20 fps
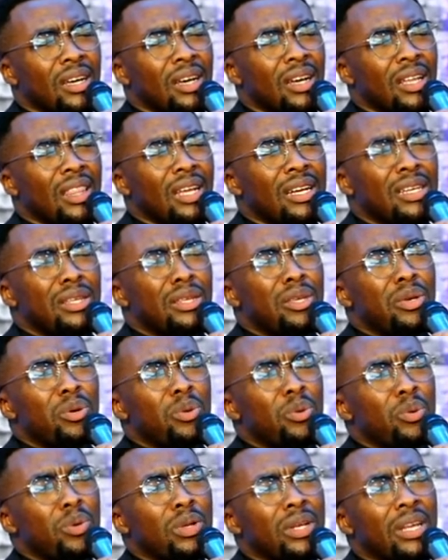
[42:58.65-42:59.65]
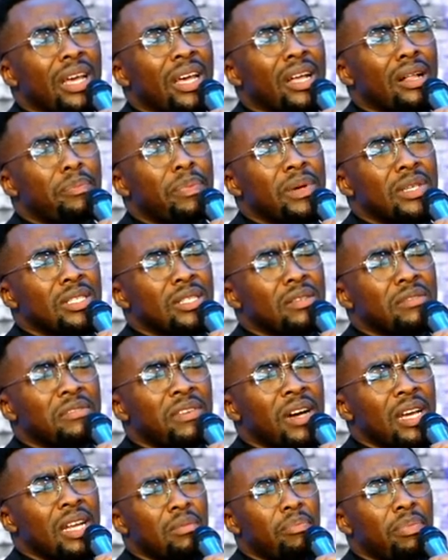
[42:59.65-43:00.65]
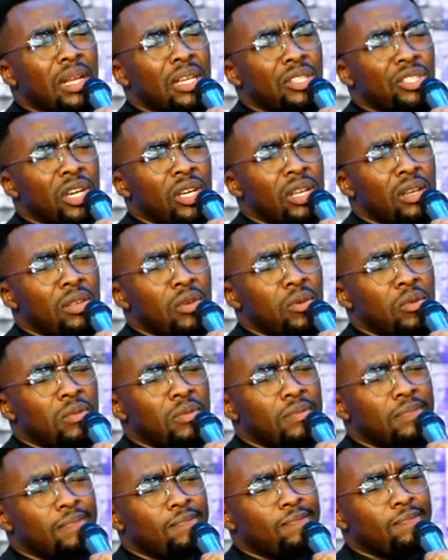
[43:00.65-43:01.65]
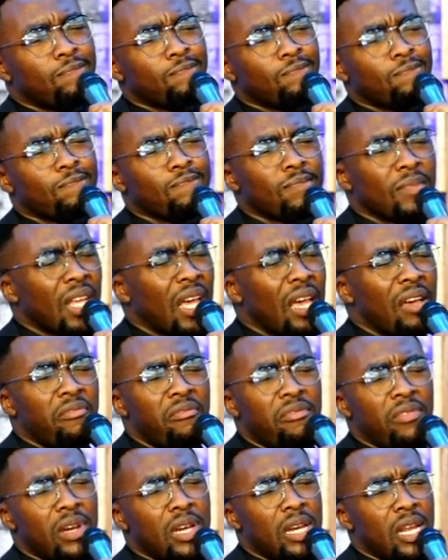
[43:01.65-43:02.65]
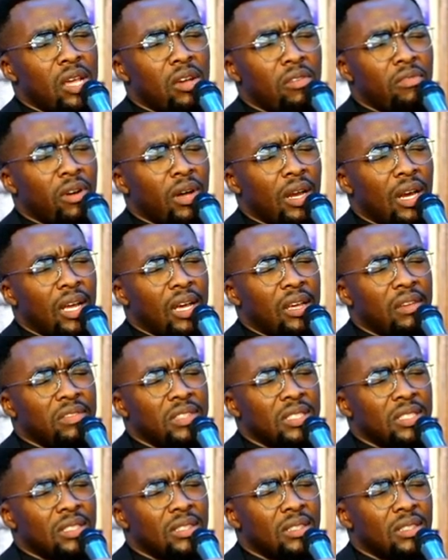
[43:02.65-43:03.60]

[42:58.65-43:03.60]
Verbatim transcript: that you will help us to find pleasure in you every day of our lives.